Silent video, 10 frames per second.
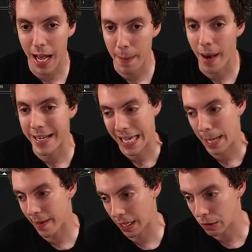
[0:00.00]
I might have came
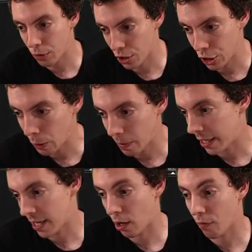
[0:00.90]
to that conclusion too. But I,
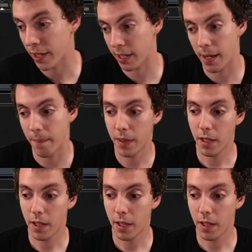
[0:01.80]
I don't think it. I'm um,